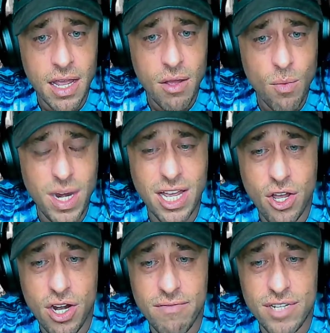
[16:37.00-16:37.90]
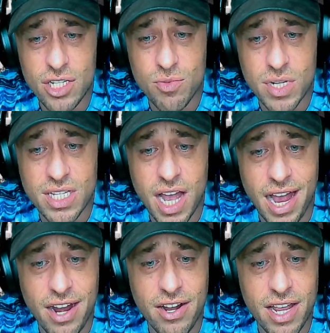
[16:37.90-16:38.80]
when he could have just
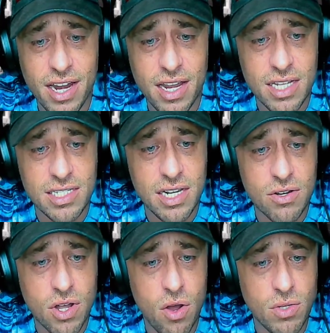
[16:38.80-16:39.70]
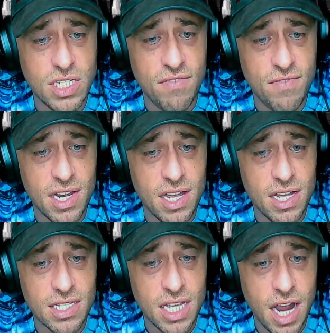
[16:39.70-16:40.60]
retired in his little cozy
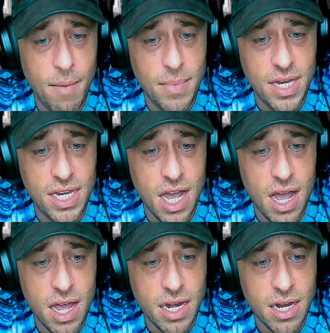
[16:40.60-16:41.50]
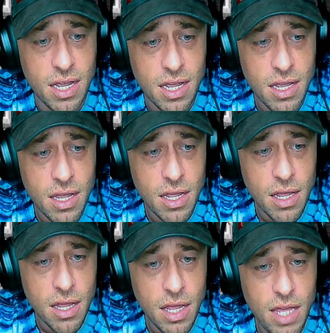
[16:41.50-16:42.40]
villa and said, I'm done,
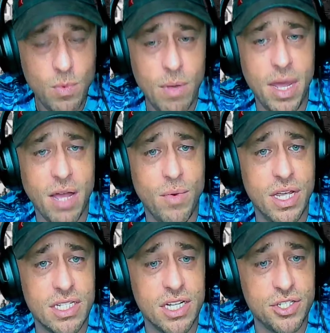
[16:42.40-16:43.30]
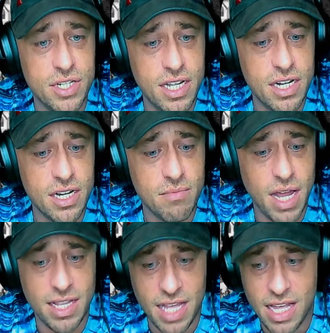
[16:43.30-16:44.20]
he went back when his country needed him.
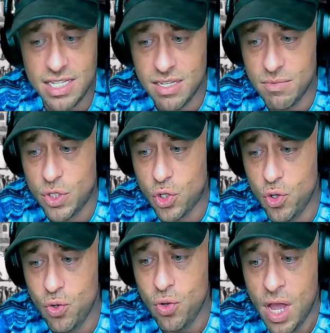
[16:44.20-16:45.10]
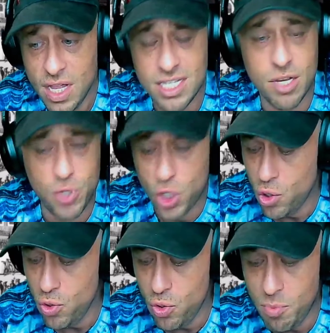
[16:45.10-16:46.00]
Like that's some true, that's a
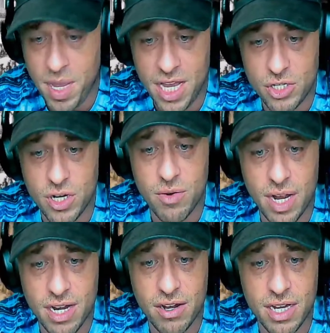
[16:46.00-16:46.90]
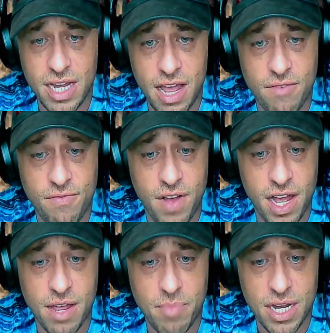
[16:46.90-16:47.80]
true patriot right there. A damn
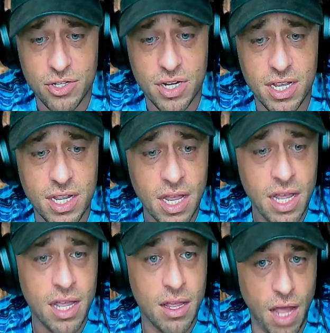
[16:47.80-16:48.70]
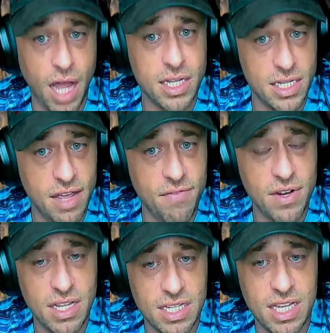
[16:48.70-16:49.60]
fine patriot. I could
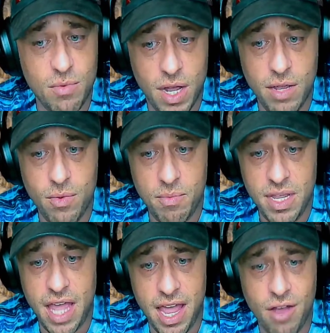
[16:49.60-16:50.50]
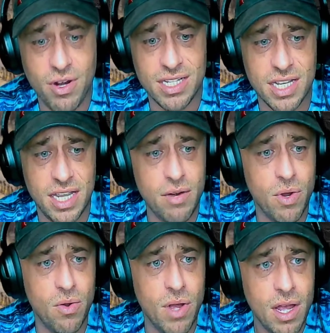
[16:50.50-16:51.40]
definitely see why he would be hailed as a
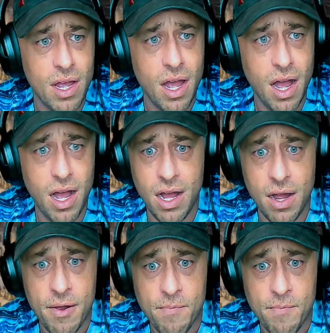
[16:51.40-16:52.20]
hero. Uh,